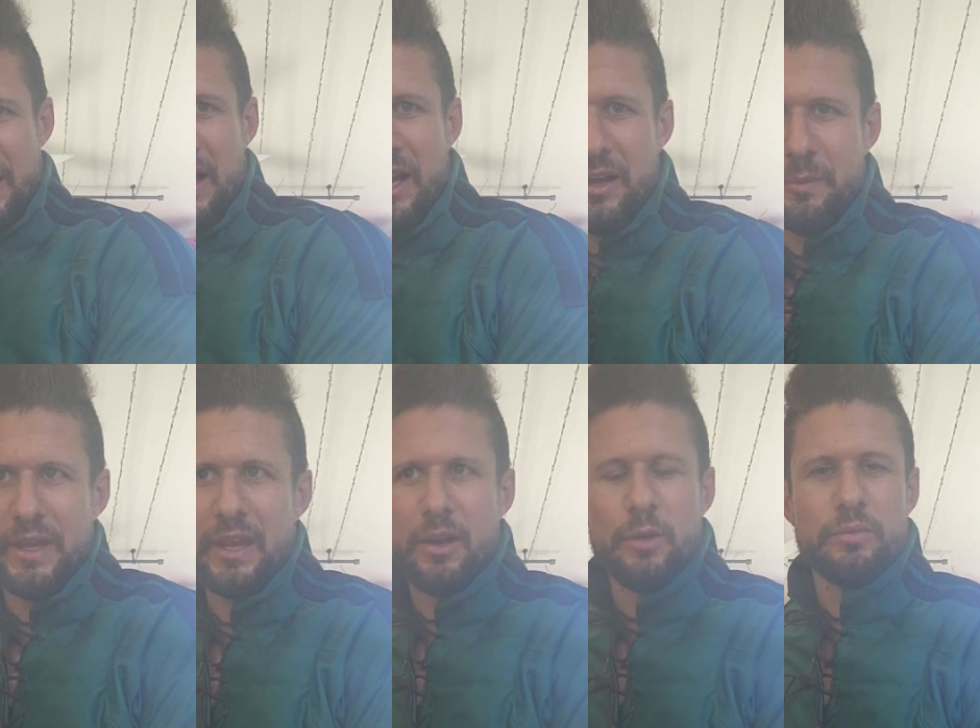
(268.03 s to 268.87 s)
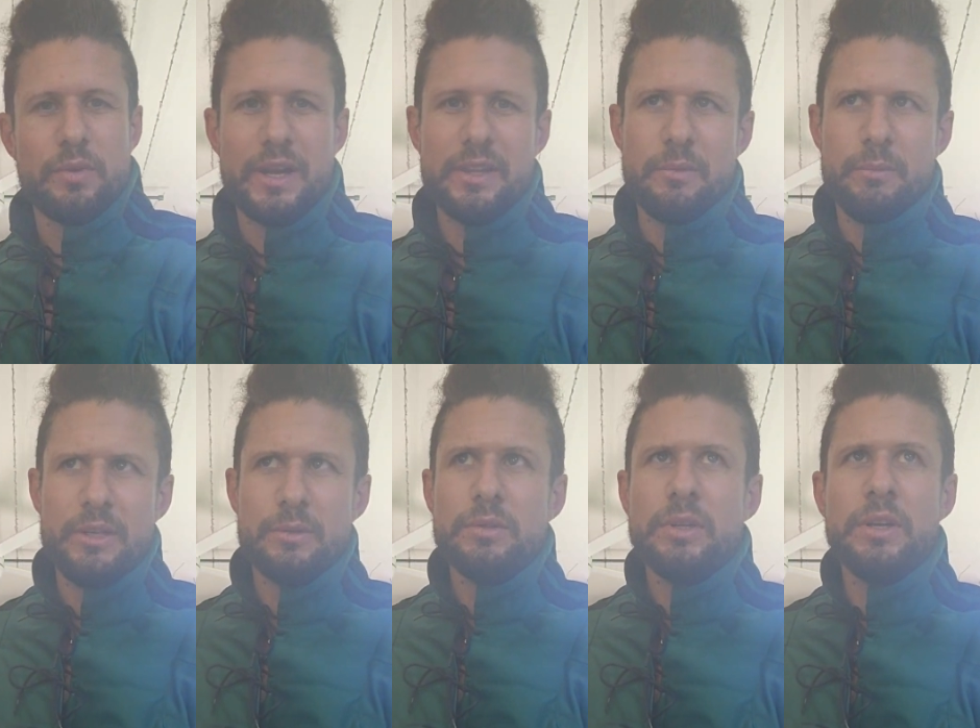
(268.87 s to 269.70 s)
Again, I was right in the
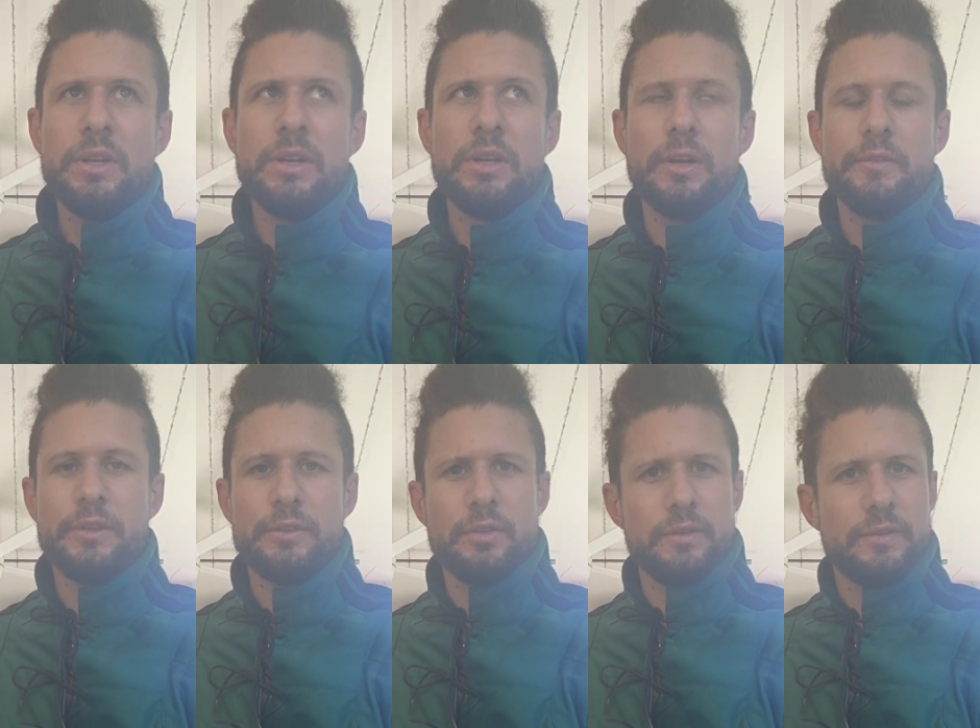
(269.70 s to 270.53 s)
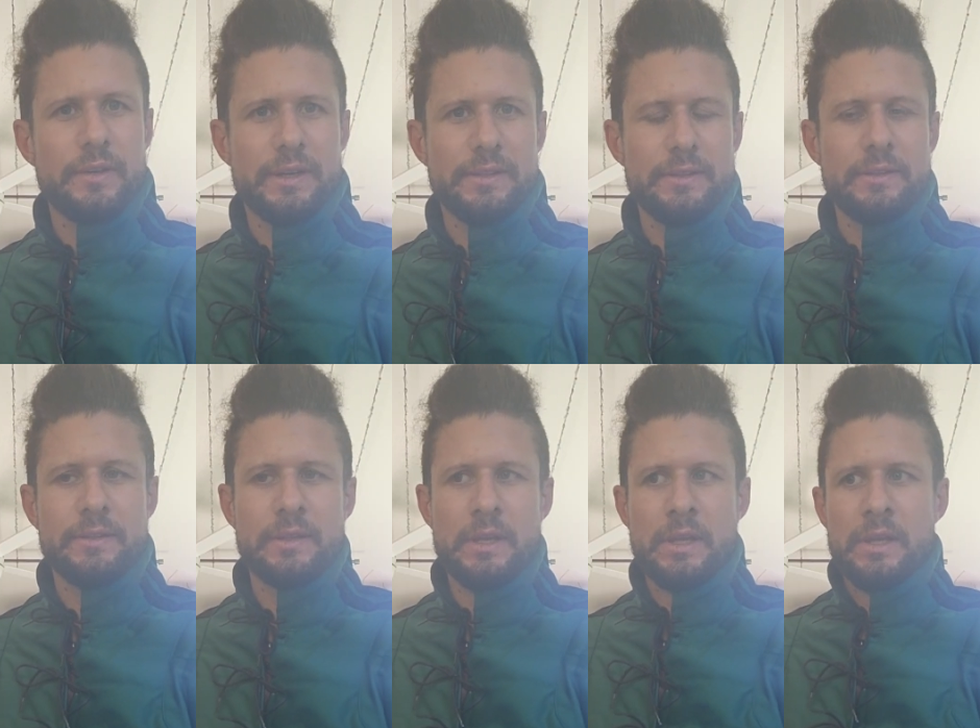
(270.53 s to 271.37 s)
middle of the two
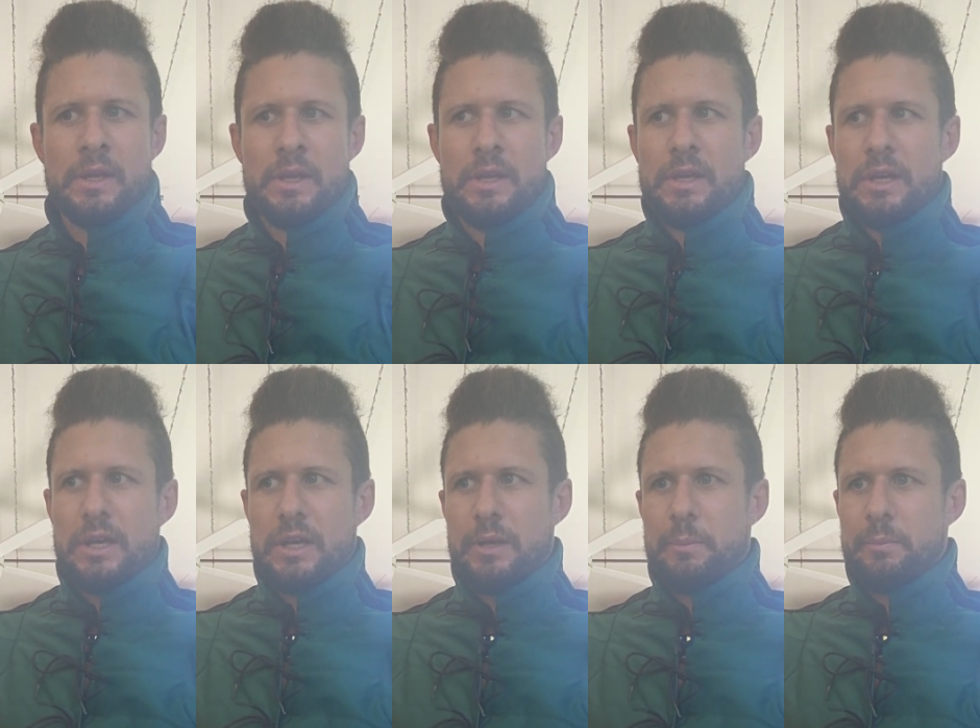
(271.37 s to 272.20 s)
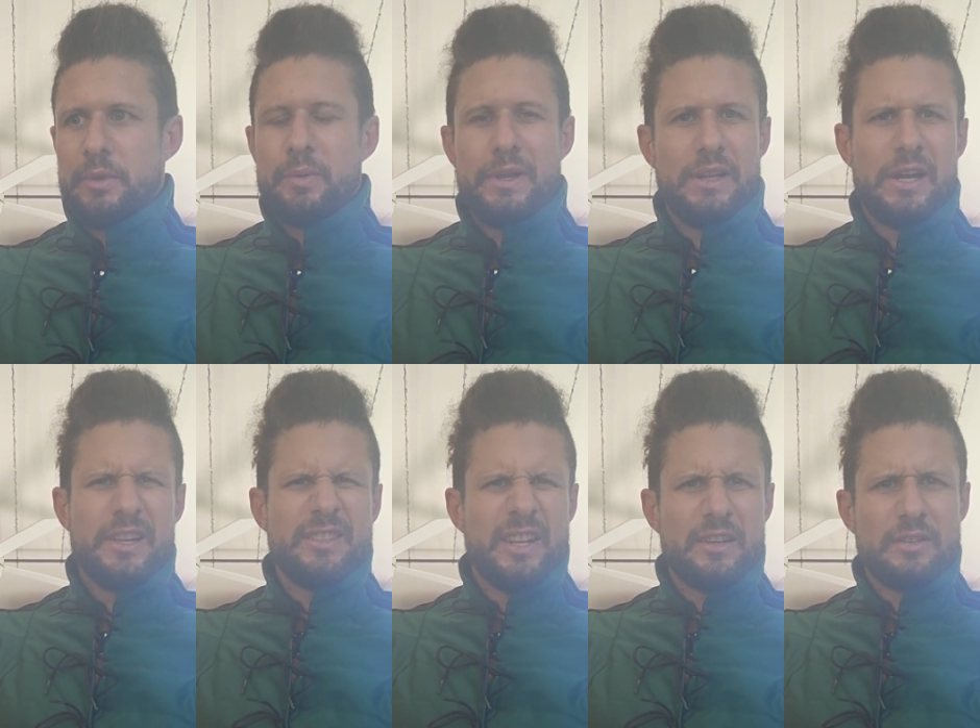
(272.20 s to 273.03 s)
sizes, between
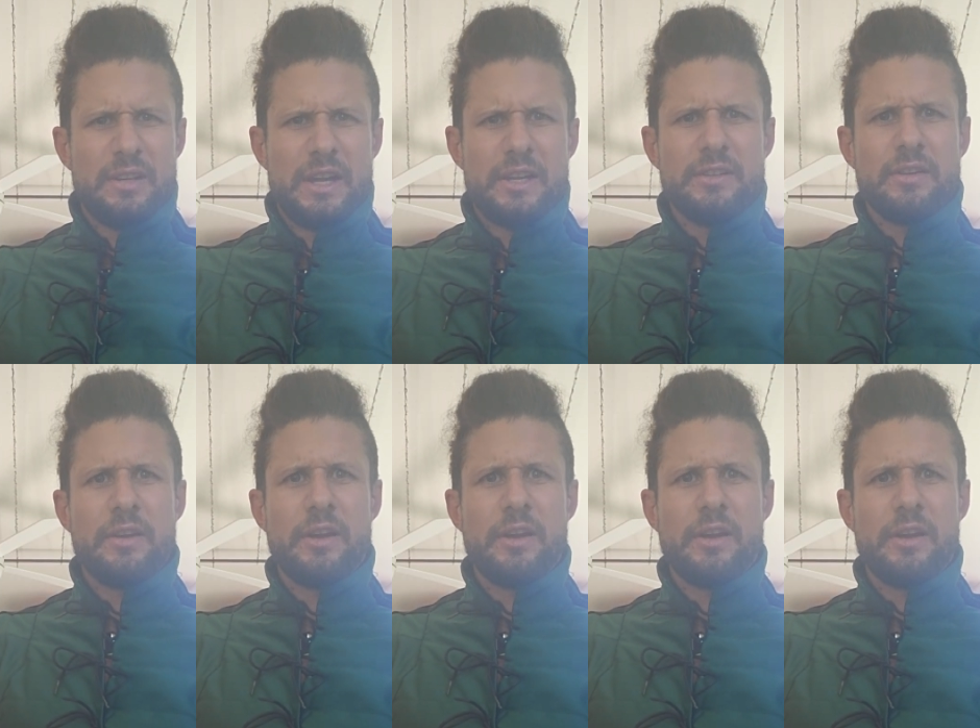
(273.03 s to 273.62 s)
large and extra large.